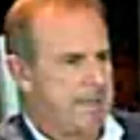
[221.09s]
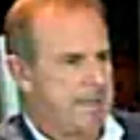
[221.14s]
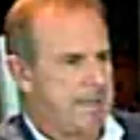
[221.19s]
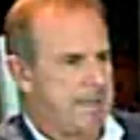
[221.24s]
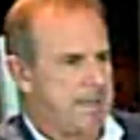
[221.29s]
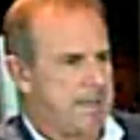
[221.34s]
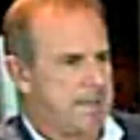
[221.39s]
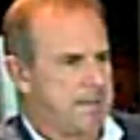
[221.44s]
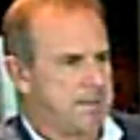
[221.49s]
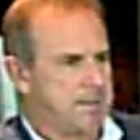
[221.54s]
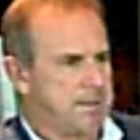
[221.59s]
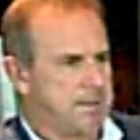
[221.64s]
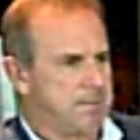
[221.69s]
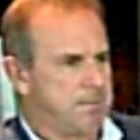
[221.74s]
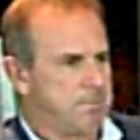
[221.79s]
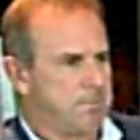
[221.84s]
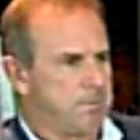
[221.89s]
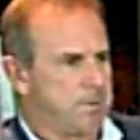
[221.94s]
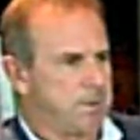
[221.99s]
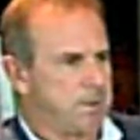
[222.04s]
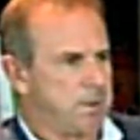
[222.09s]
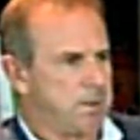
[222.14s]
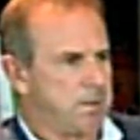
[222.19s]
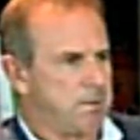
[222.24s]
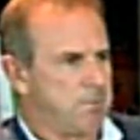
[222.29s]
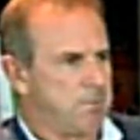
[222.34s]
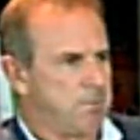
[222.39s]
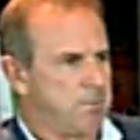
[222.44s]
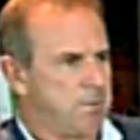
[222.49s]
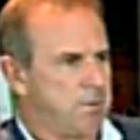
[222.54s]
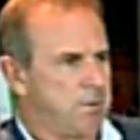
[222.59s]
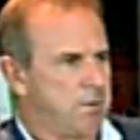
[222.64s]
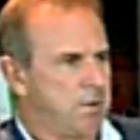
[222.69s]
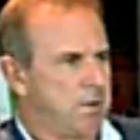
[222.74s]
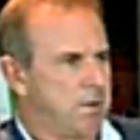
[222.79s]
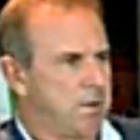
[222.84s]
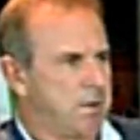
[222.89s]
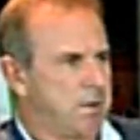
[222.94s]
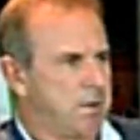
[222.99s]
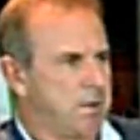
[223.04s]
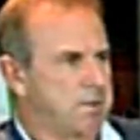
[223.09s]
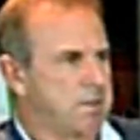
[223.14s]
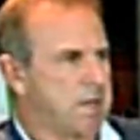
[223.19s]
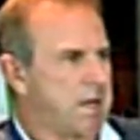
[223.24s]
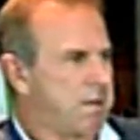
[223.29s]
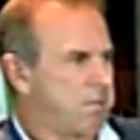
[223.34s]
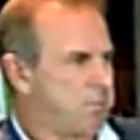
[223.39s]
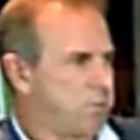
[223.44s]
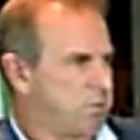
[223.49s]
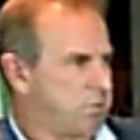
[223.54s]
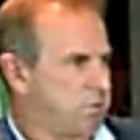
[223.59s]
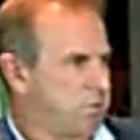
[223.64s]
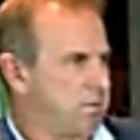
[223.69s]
And it's hard to put